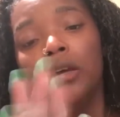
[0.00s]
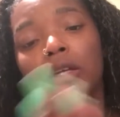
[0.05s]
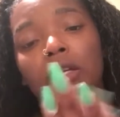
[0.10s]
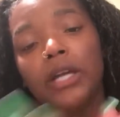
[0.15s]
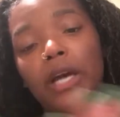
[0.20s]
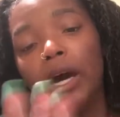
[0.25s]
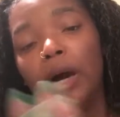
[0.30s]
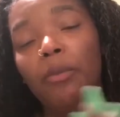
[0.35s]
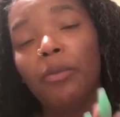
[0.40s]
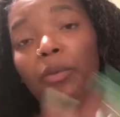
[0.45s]

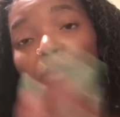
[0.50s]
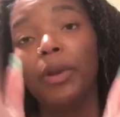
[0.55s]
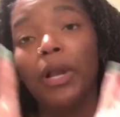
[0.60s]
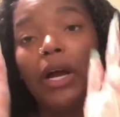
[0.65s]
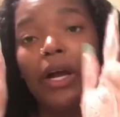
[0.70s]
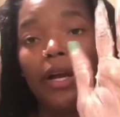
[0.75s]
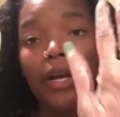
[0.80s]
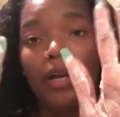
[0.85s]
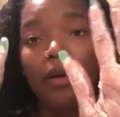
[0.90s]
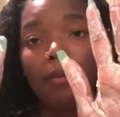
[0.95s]
Now I'm
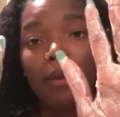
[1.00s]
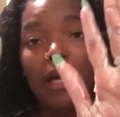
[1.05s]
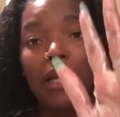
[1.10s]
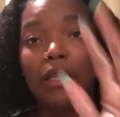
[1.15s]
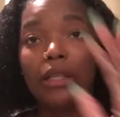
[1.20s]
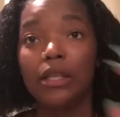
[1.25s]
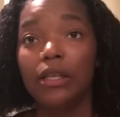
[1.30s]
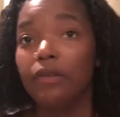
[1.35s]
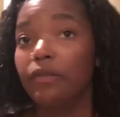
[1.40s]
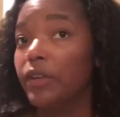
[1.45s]
applying my
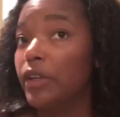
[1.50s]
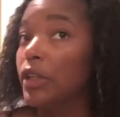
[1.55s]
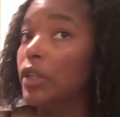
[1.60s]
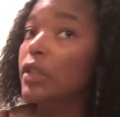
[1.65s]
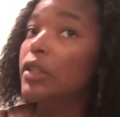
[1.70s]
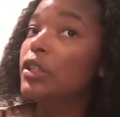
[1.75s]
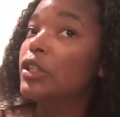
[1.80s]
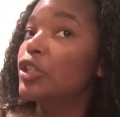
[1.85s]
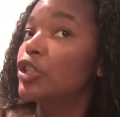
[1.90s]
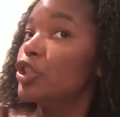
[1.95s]
leave-in
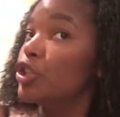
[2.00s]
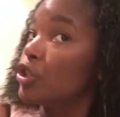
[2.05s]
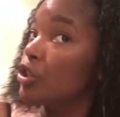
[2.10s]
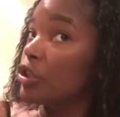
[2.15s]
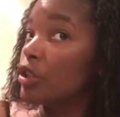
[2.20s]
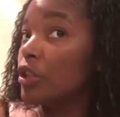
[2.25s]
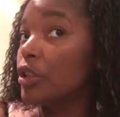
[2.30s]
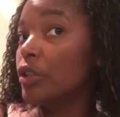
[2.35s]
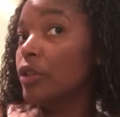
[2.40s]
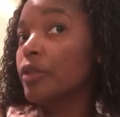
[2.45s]

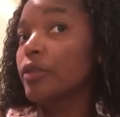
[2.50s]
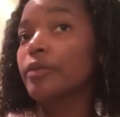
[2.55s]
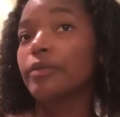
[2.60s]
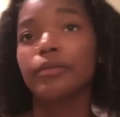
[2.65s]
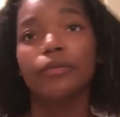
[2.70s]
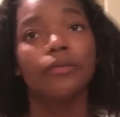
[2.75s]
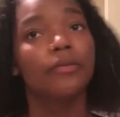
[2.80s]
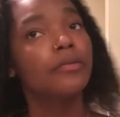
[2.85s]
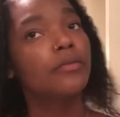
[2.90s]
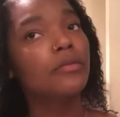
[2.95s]
conditioner.
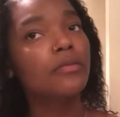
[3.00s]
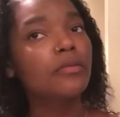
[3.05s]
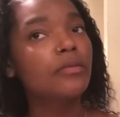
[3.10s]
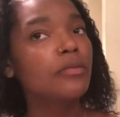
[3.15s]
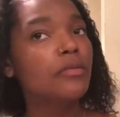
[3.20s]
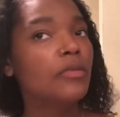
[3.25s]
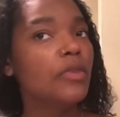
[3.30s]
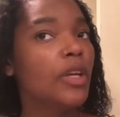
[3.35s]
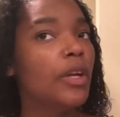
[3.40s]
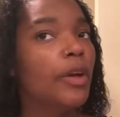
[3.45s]

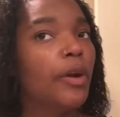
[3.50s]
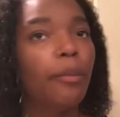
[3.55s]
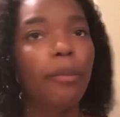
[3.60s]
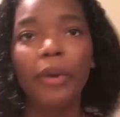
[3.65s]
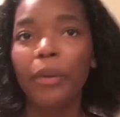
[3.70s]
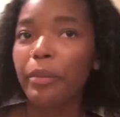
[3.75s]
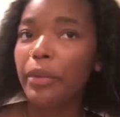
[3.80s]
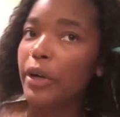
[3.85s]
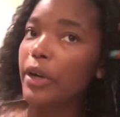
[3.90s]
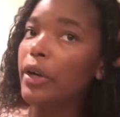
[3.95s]

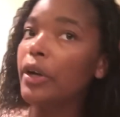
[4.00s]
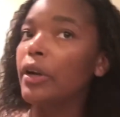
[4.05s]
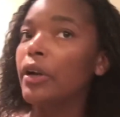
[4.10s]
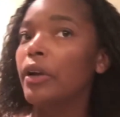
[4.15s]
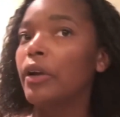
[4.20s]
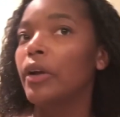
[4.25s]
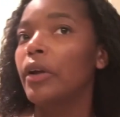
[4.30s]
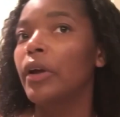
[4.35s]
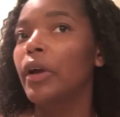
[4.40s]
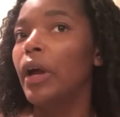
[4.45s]
Remember,
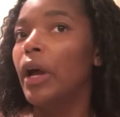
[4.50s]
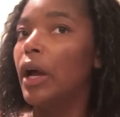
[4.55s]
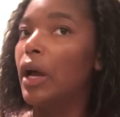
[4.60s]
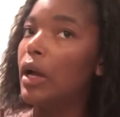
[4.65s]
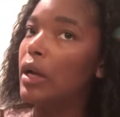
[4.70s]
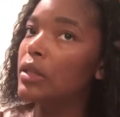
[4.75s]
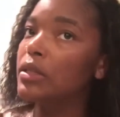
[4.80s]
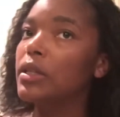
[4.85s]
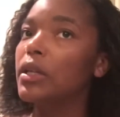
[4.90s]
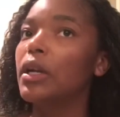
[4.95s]

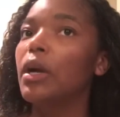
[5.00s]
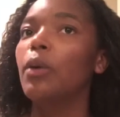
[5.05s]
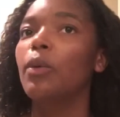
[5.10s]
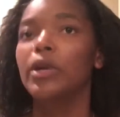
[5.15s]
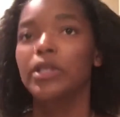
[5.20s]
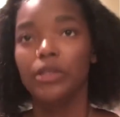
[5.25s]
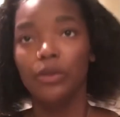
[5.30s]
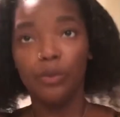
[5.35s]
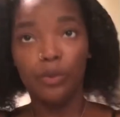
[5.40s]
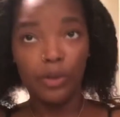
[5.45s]
I said I
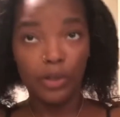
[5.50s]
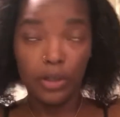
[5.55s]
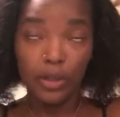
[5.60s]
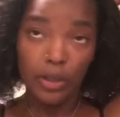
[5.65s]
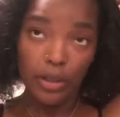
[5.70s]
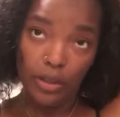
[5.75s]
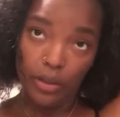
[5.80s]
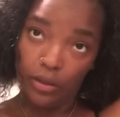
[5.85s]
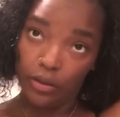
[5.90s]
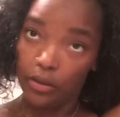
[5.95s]
wasn't really
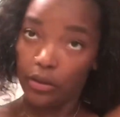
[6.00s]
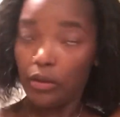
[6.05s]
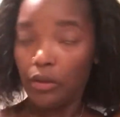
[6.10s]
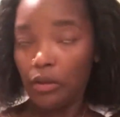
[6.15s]
going to